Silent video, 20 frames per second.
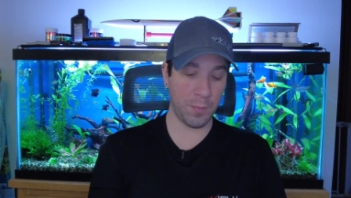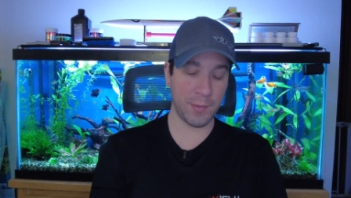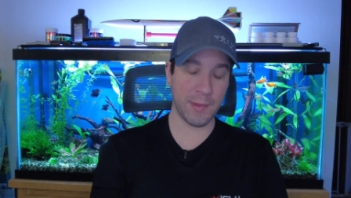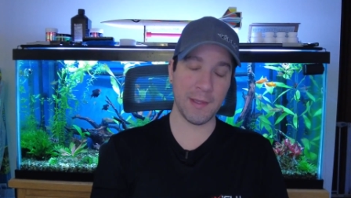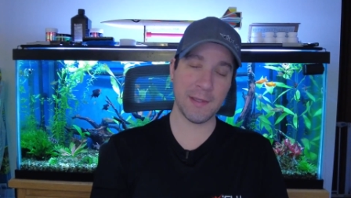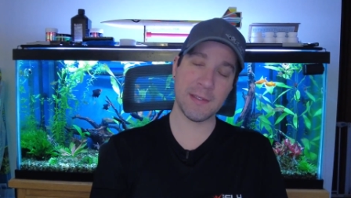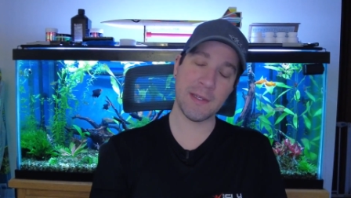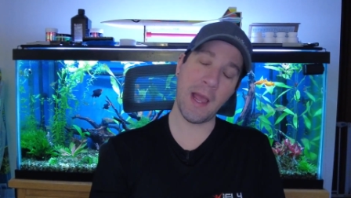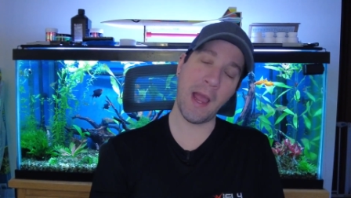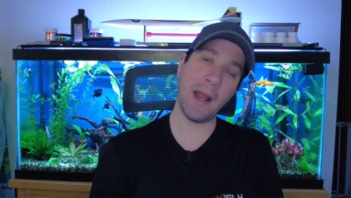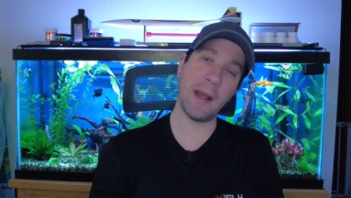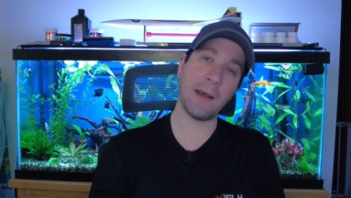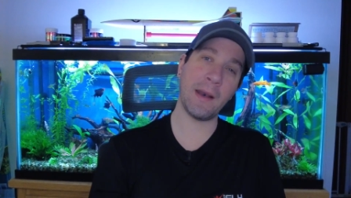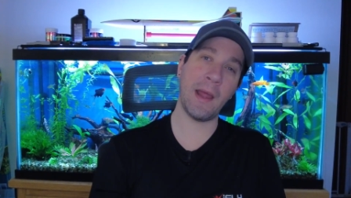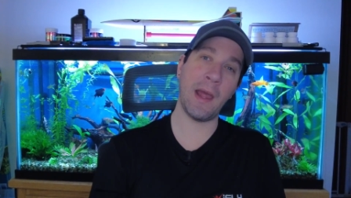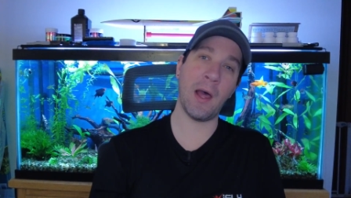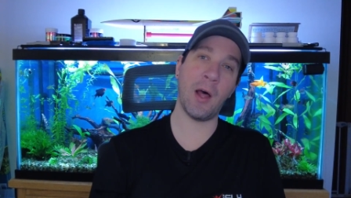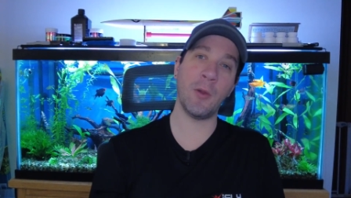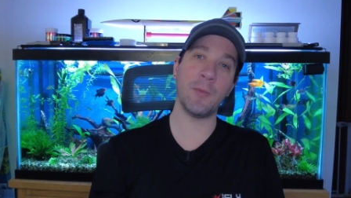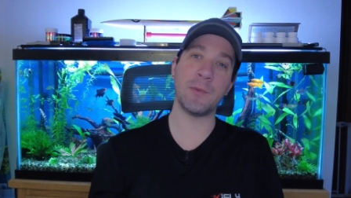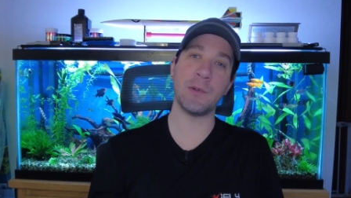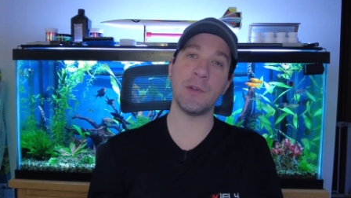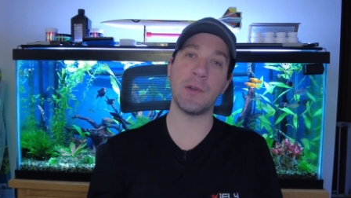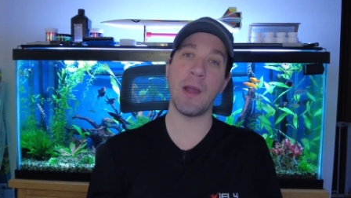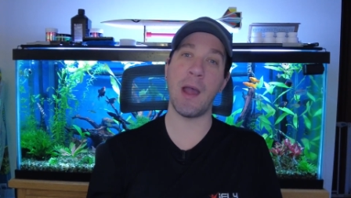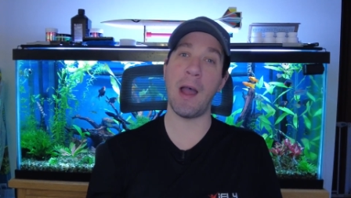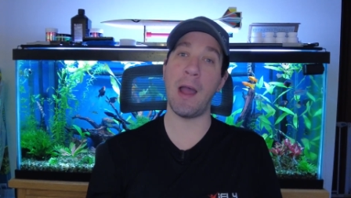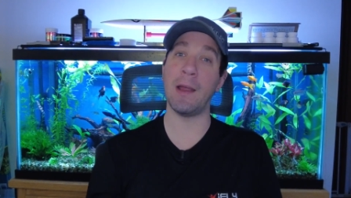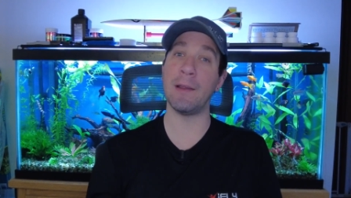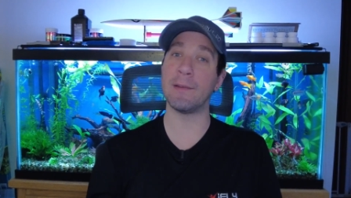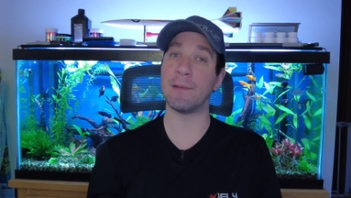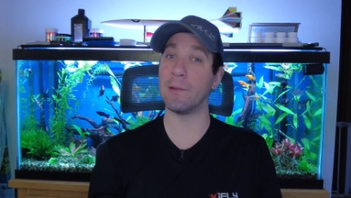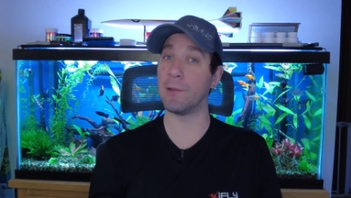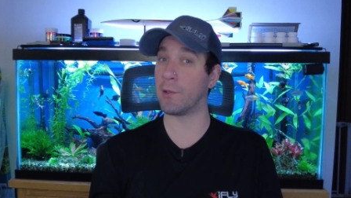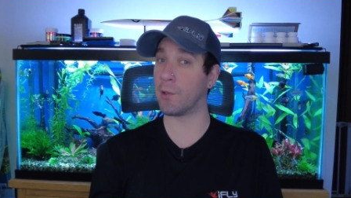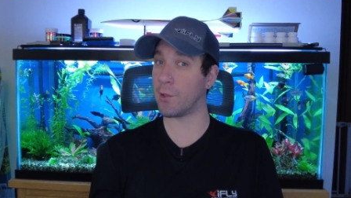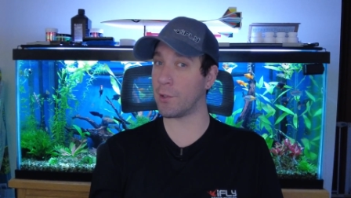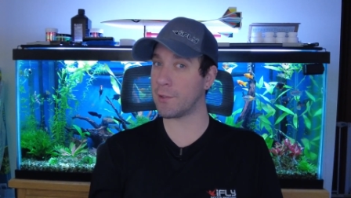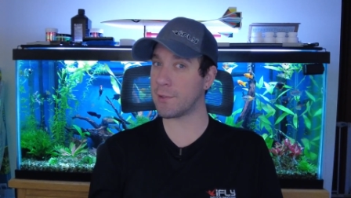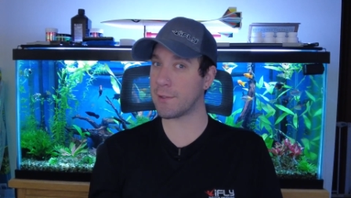this kind of helped you guys
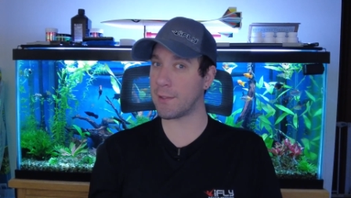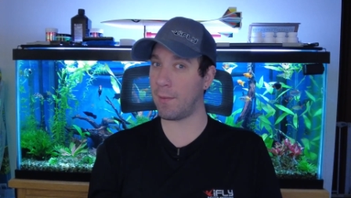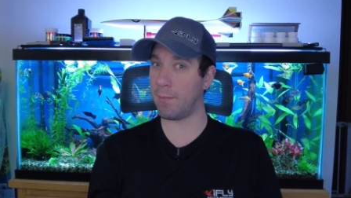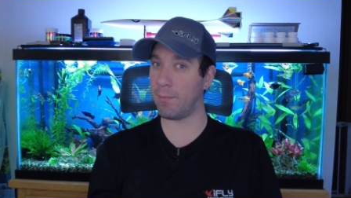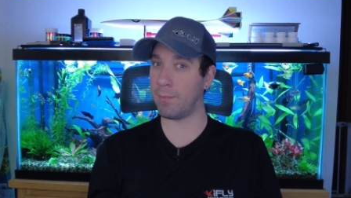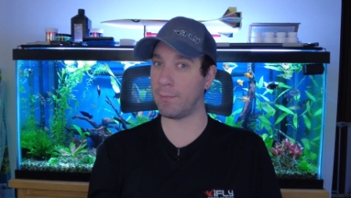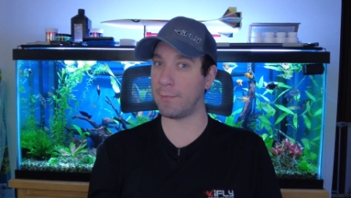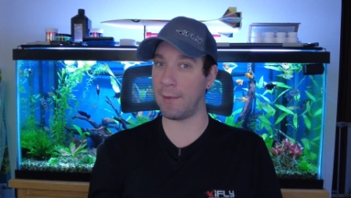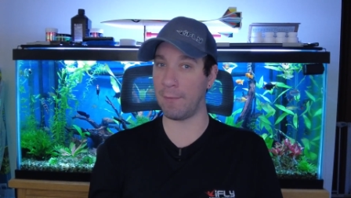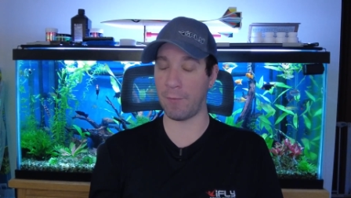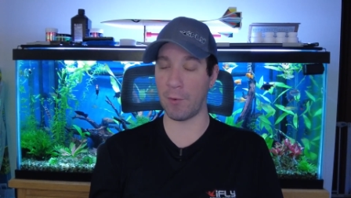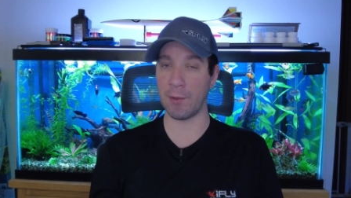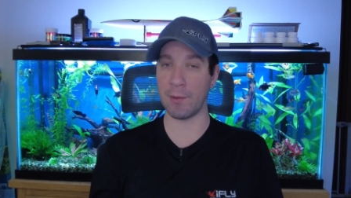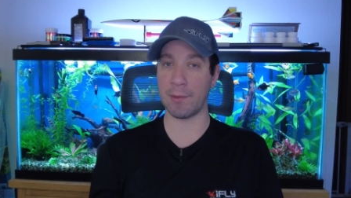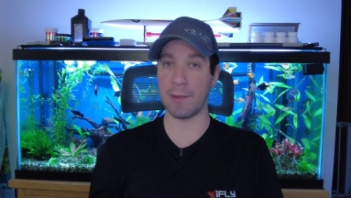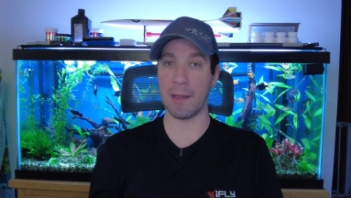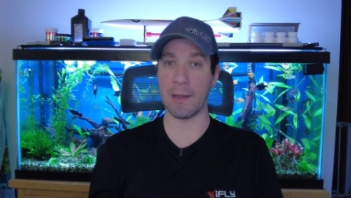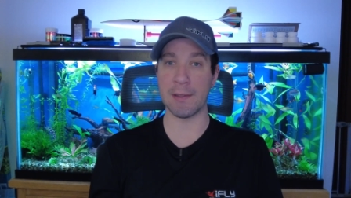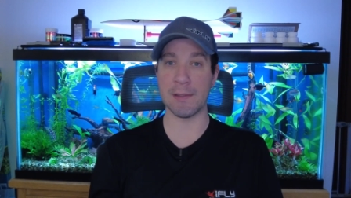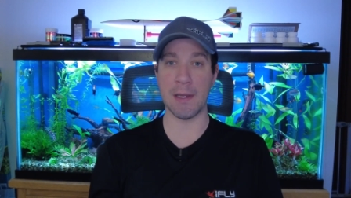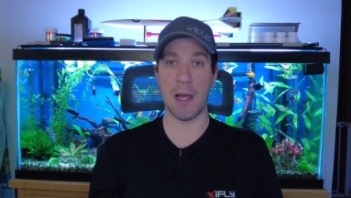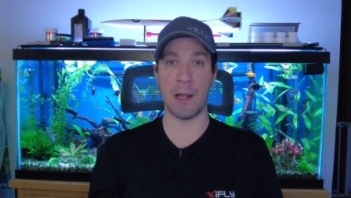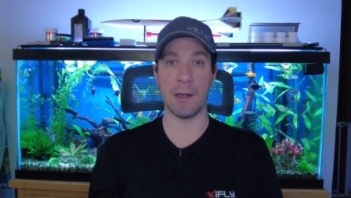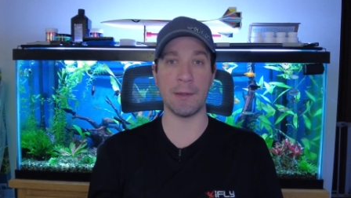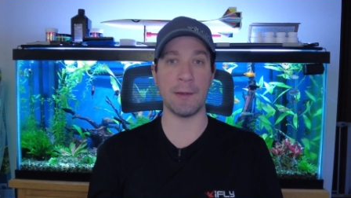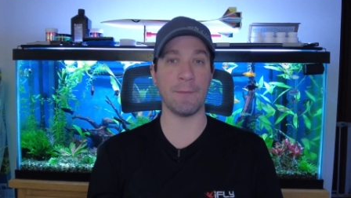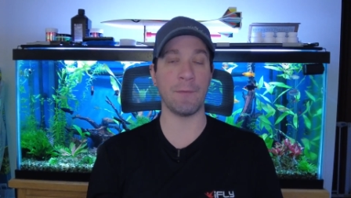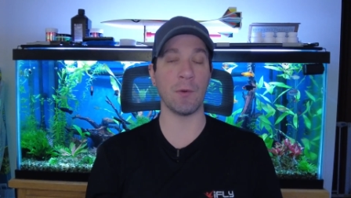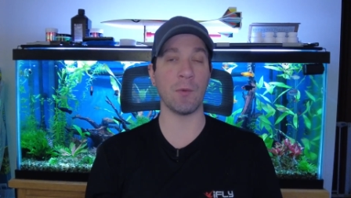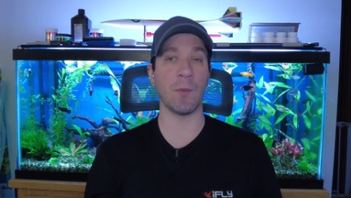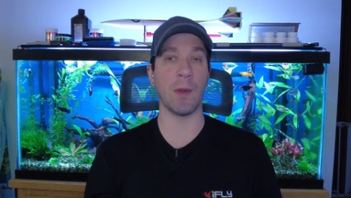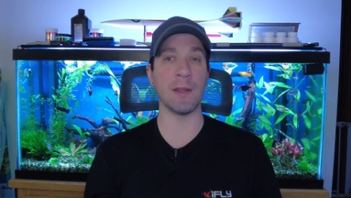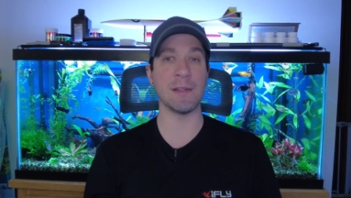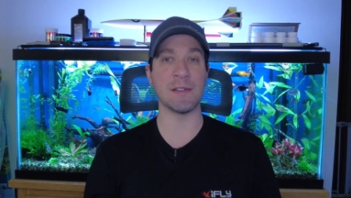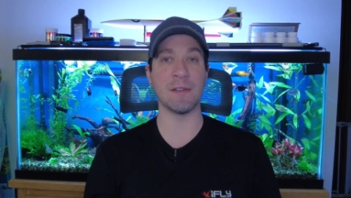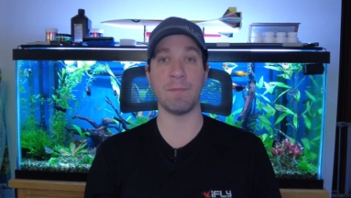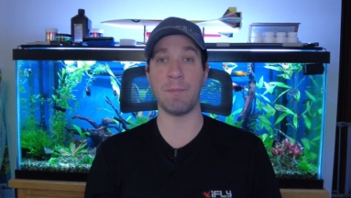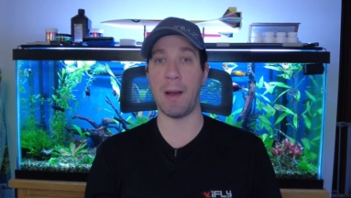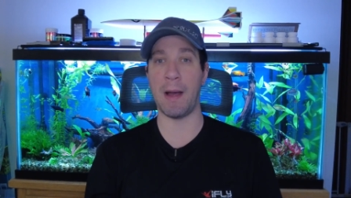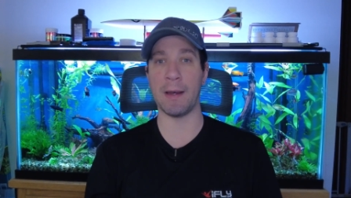learn some different things on different ways
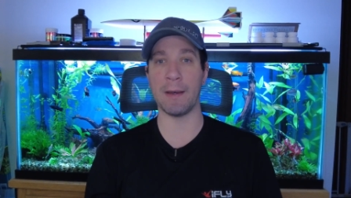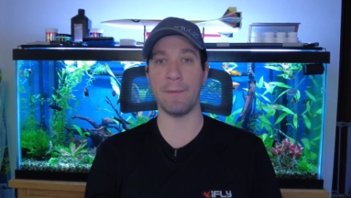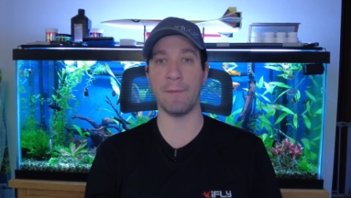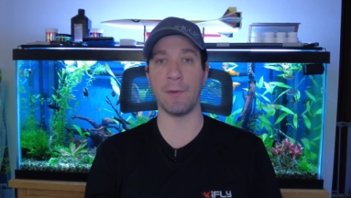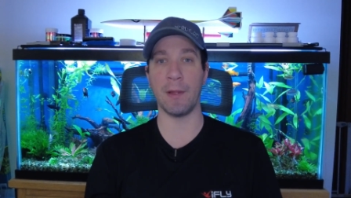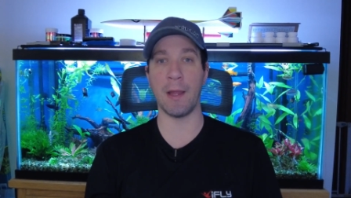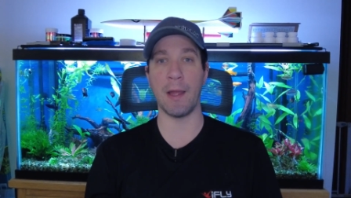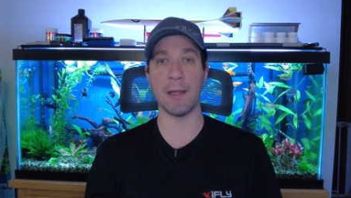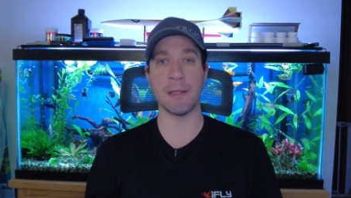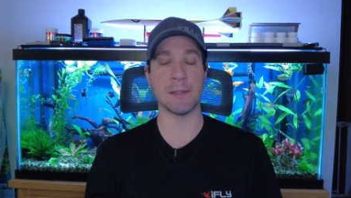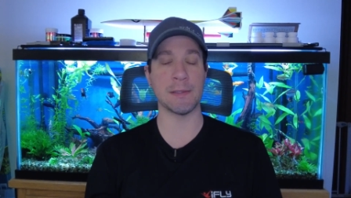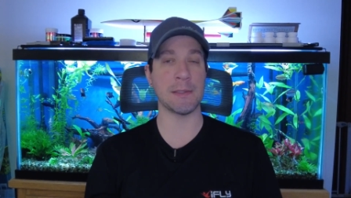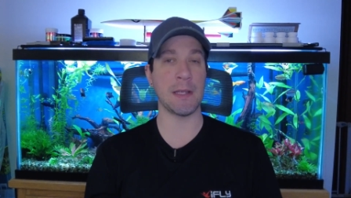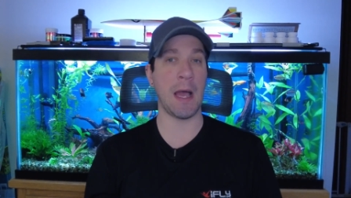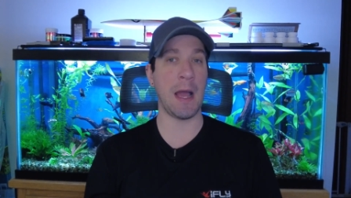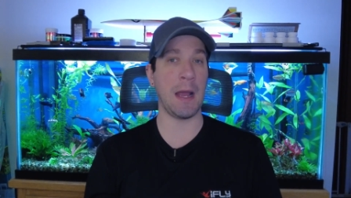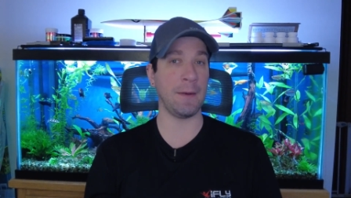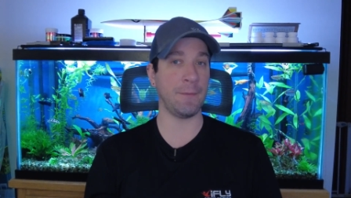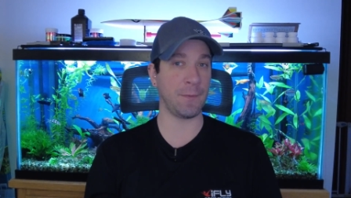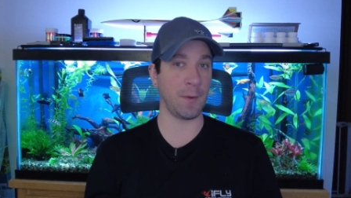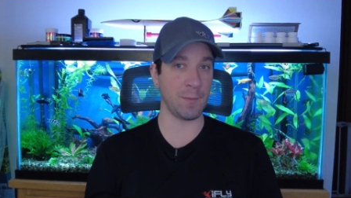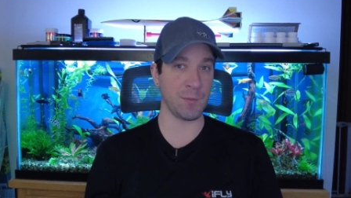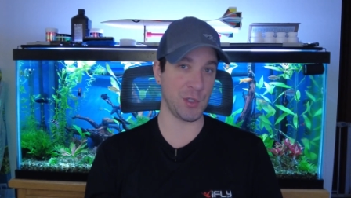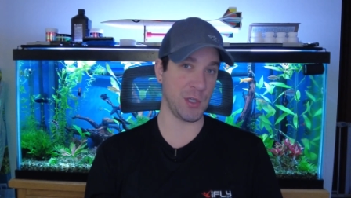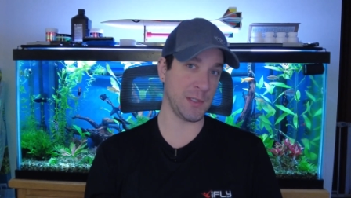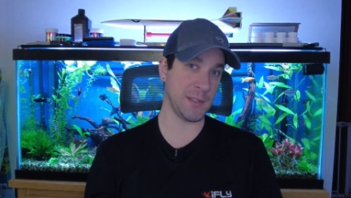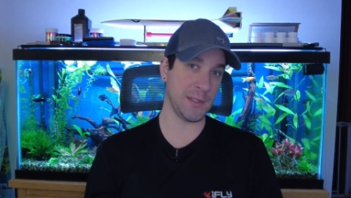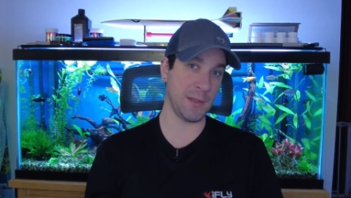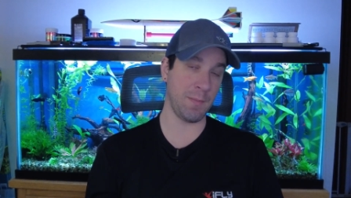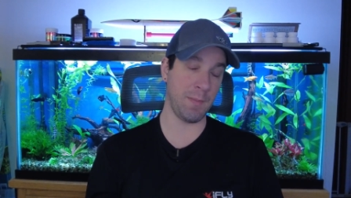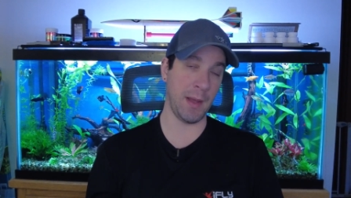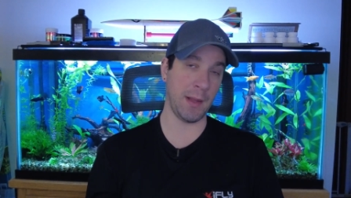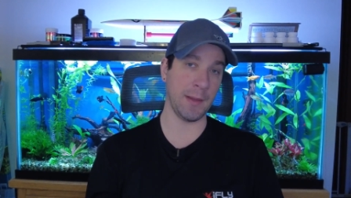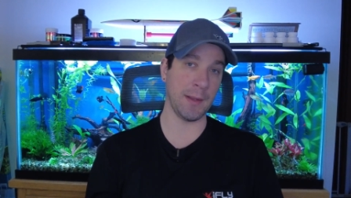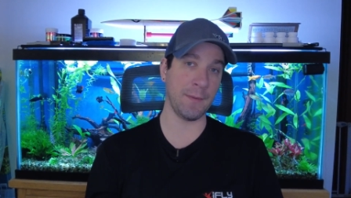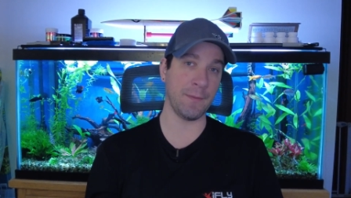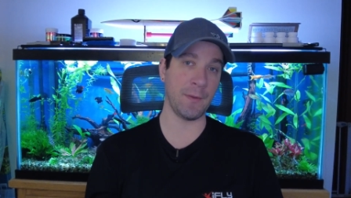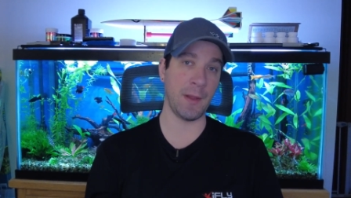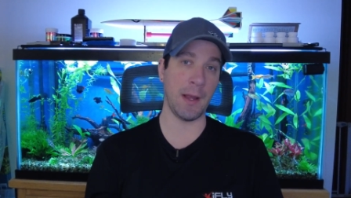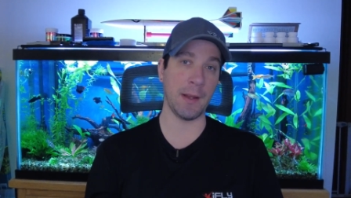of body flight aside from just the belly
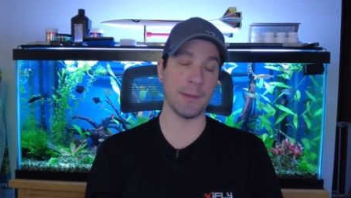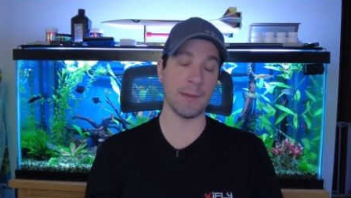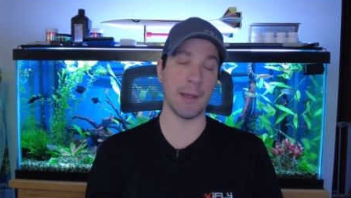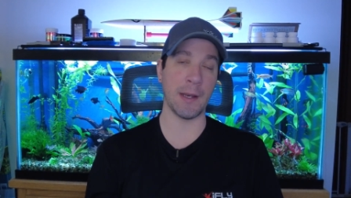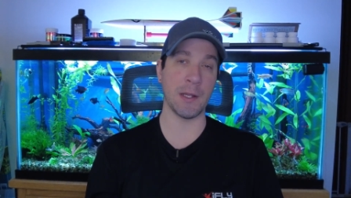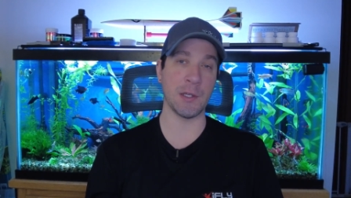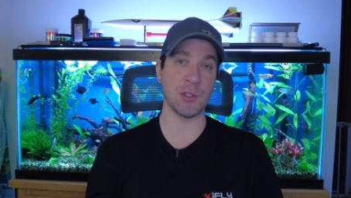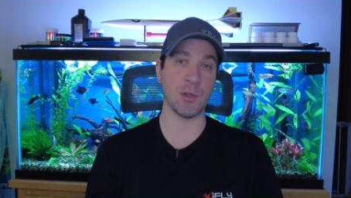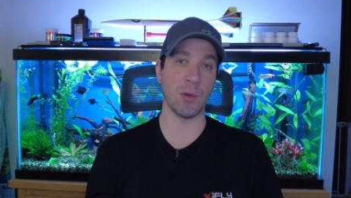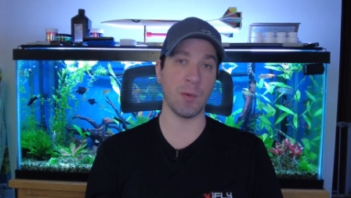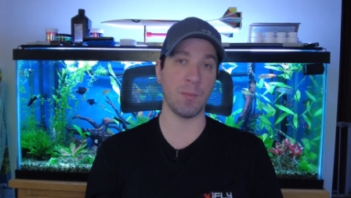flying that I showed